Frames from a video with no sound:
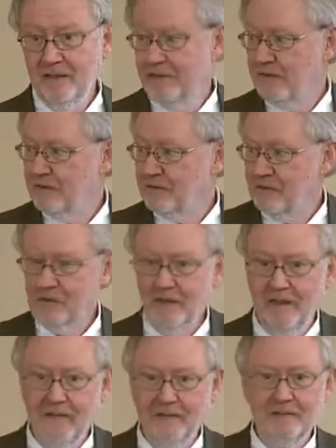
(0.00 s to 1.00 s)
And so we
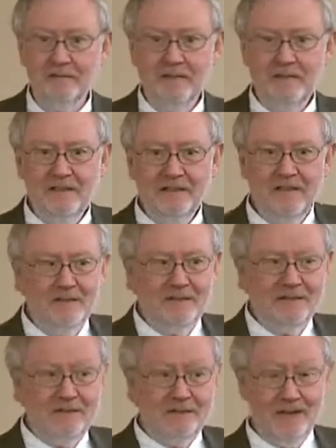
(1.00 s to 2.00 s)
had to even
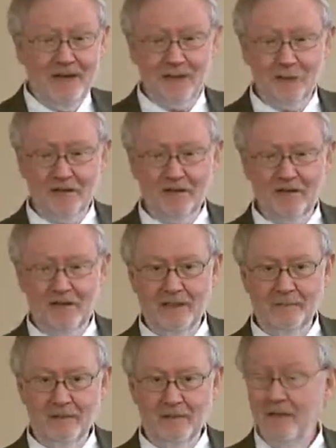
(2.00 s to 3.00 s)
that out over
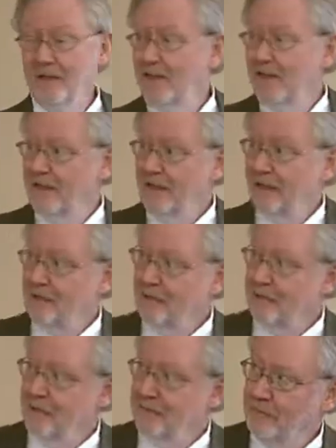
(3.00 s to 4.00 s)
time. And, and we,
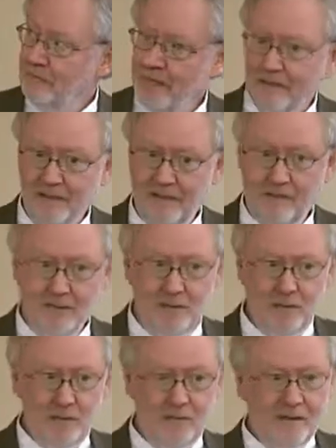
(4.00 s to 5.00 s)
in fact, have
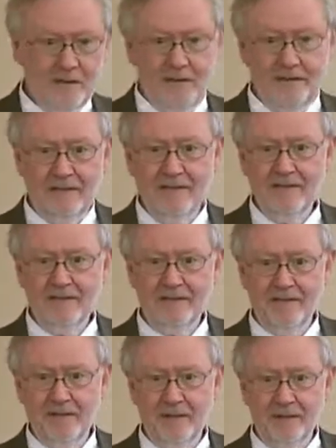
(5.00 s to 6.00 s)
two data
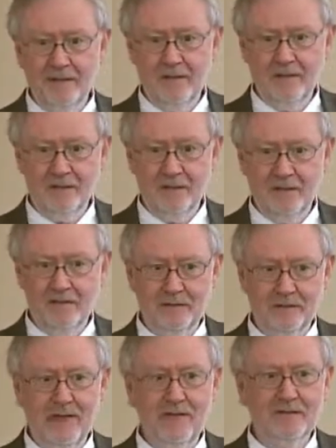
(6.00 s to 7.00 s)
sets we're now trying to
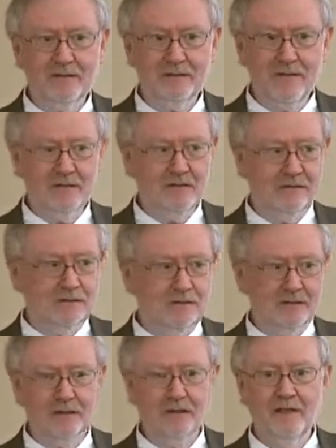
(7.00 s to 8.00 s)
reconcile so we
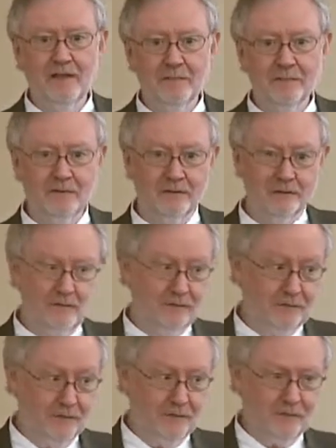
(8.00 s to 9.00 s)
can lump the, the
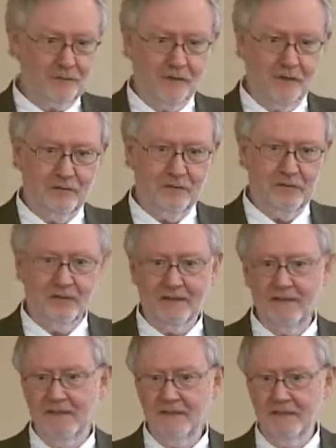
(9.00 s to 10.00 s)
first 12 with the
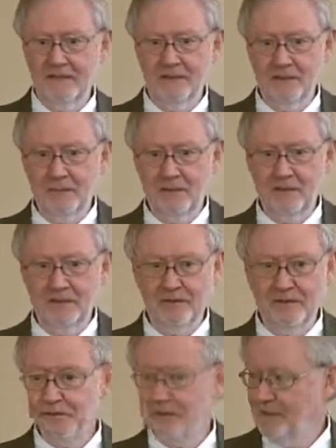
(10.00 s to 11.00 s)
last eight communities
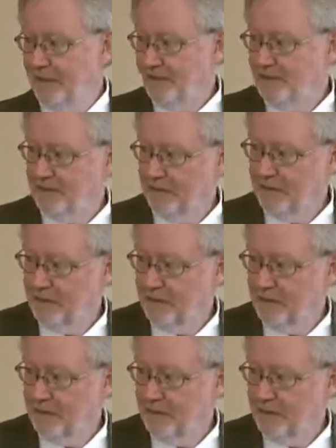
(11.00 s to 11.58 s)
because we have to get rid